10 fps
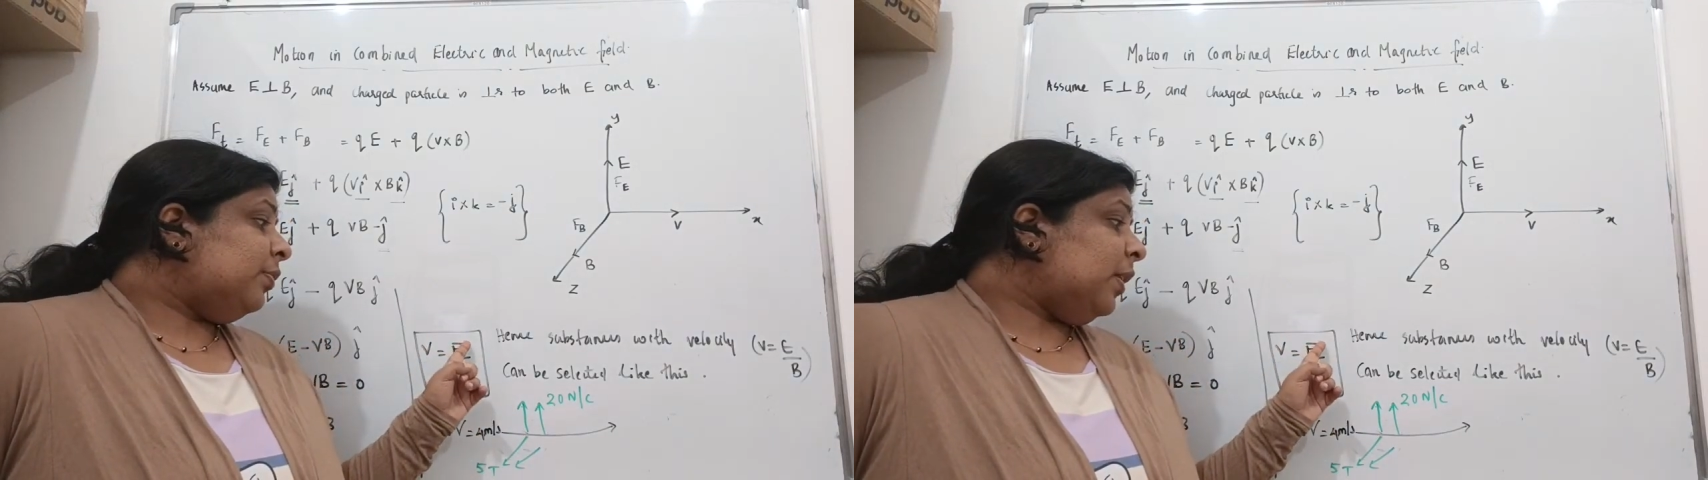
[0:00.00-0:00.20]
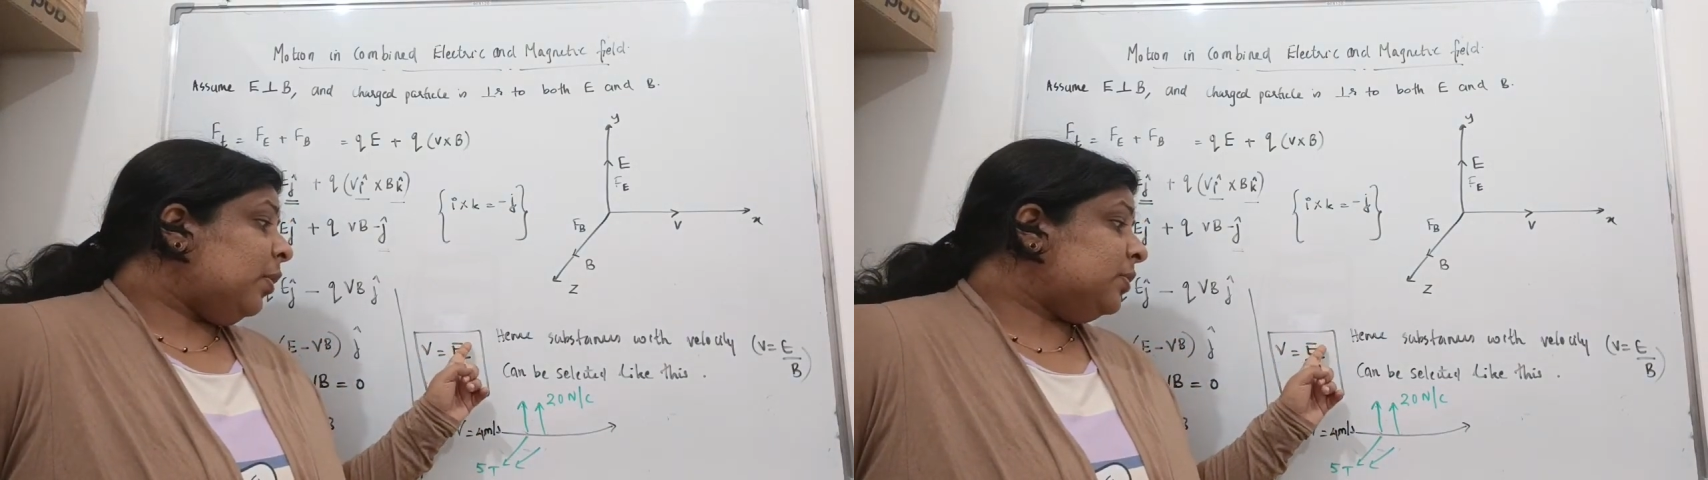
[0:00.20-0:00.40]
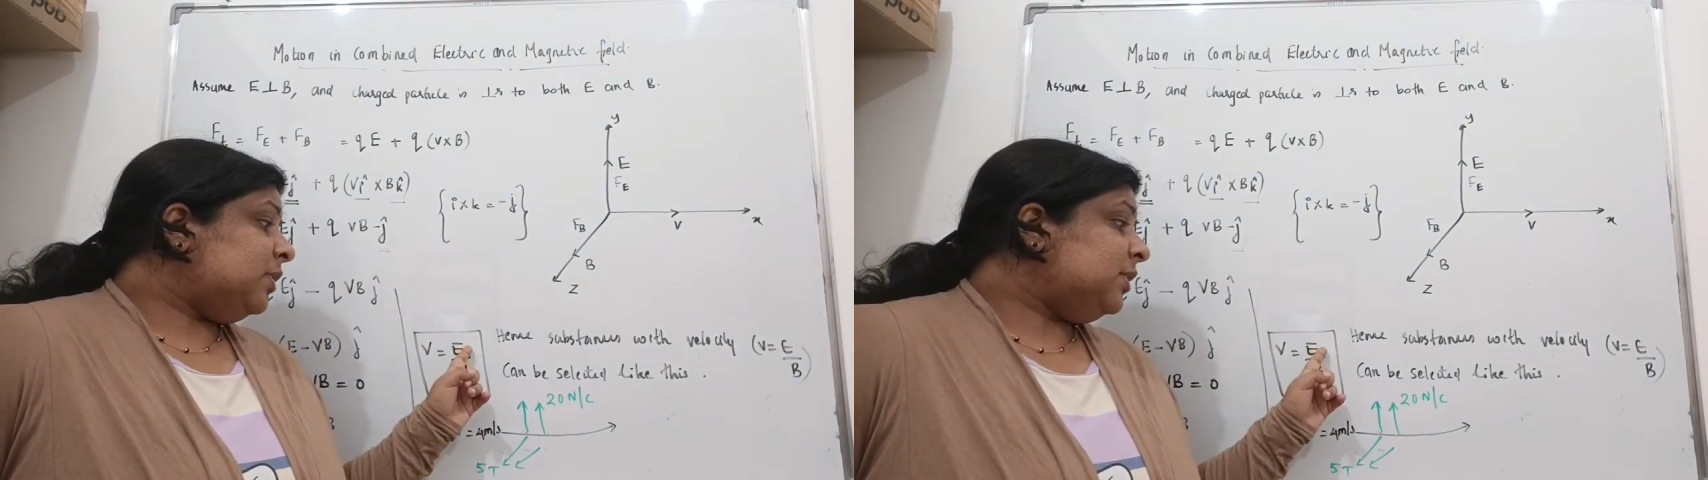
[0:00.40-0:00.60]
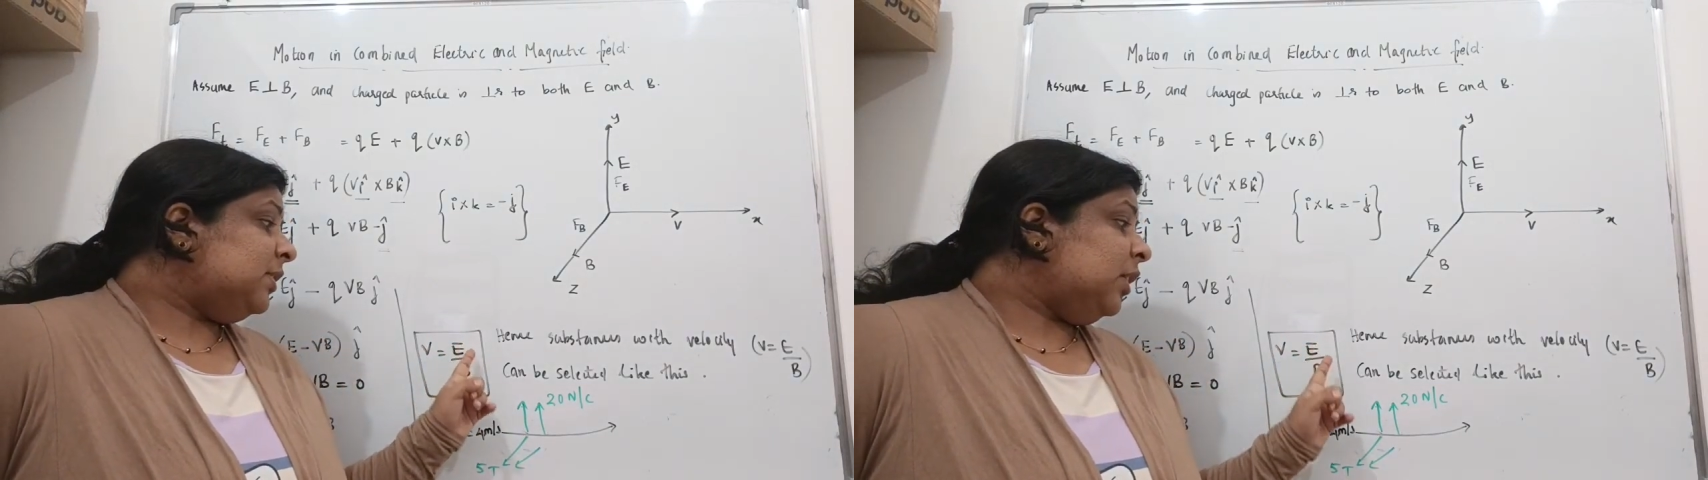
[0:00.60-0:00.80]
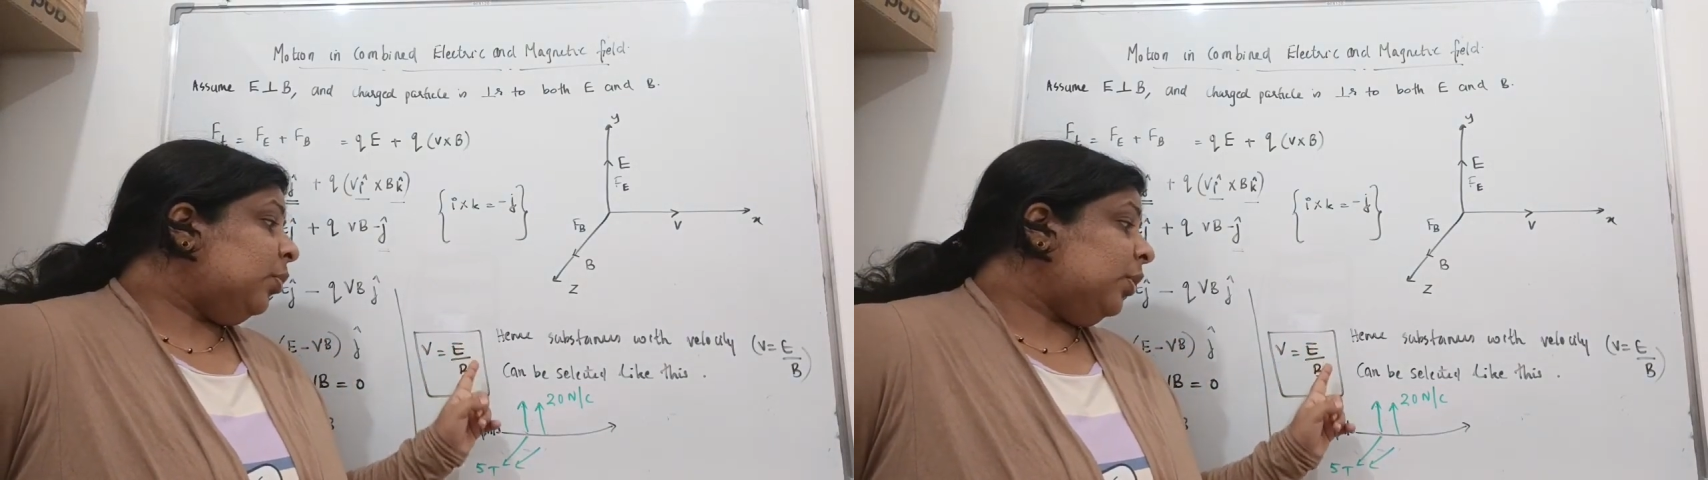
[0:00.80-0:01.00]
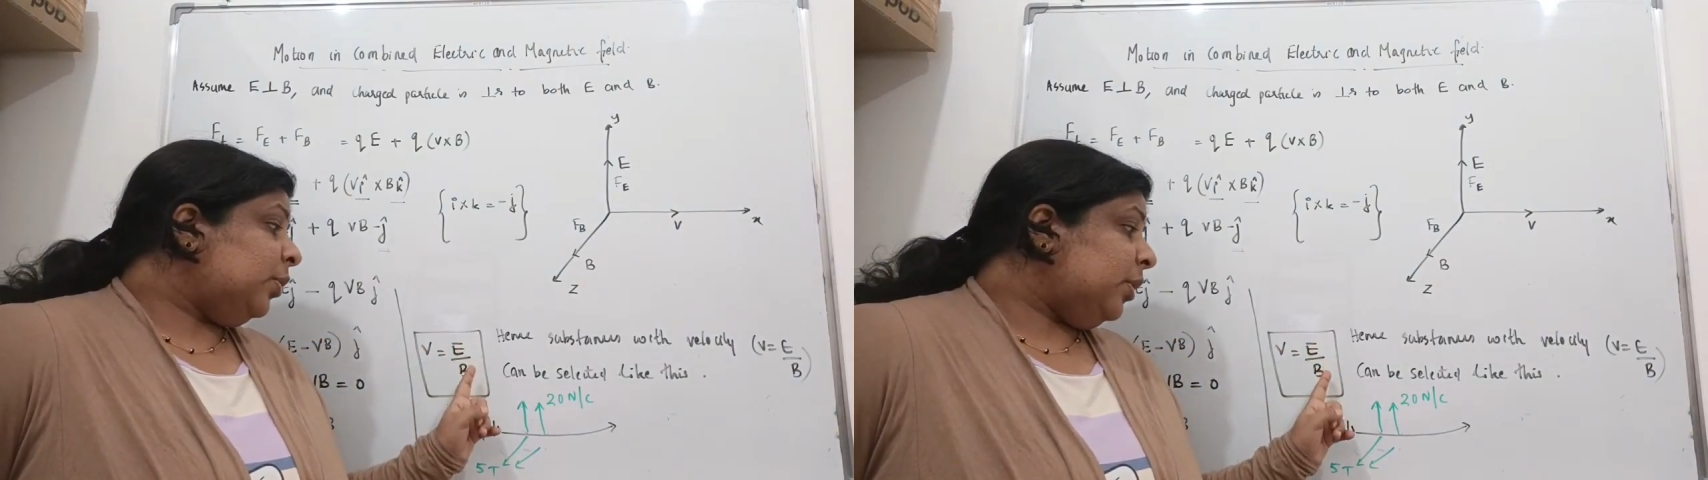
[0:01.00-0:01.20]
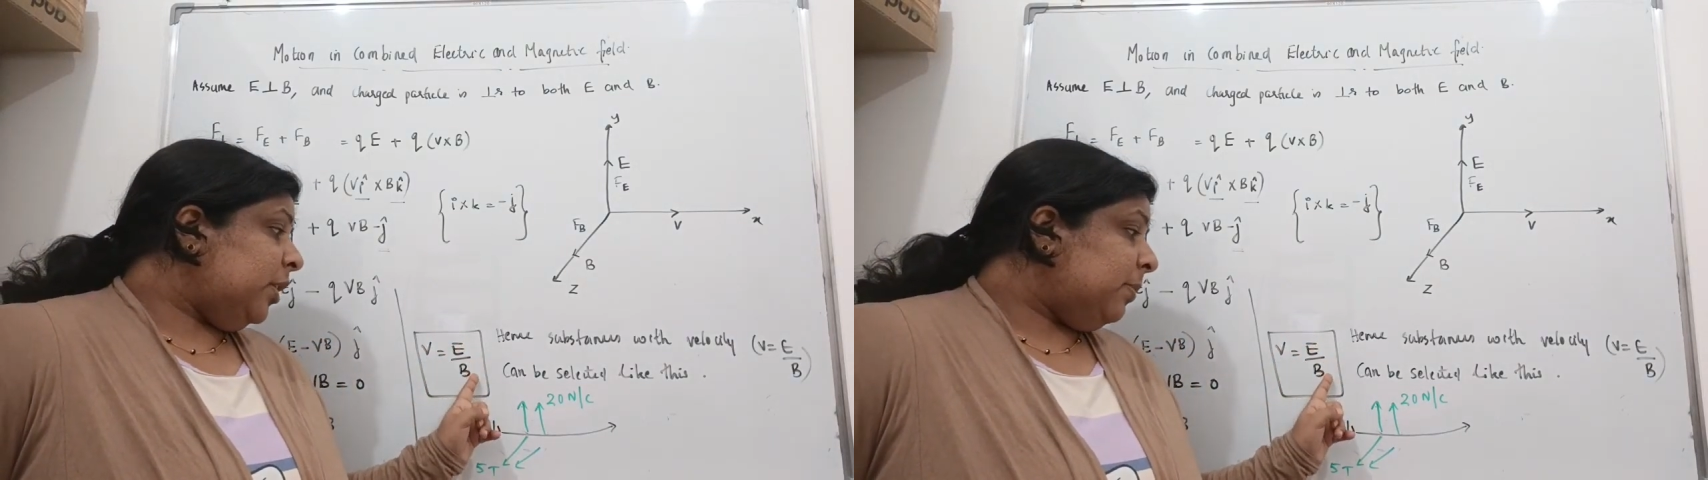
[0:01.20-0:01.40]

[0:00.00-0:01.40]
velocity is equal to E